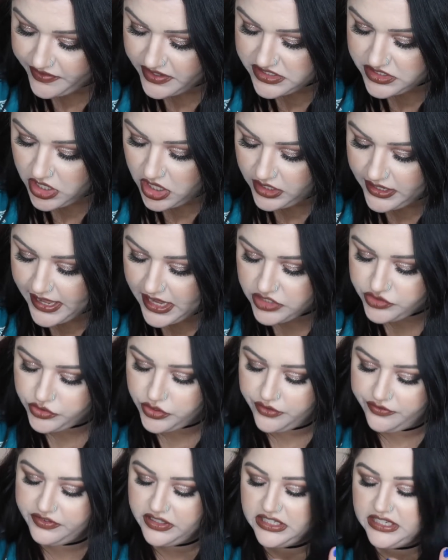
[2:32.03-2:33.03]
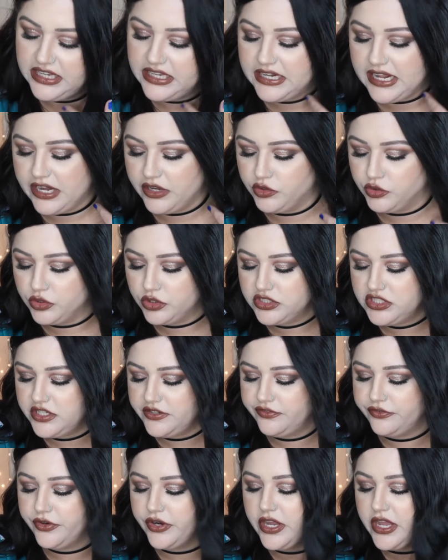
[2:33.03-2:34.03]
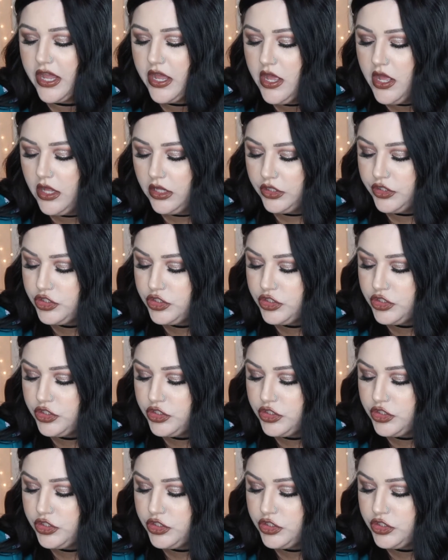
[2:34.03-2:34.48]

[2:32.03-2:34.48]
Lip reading: This all-natural, vegan, and cruelty-free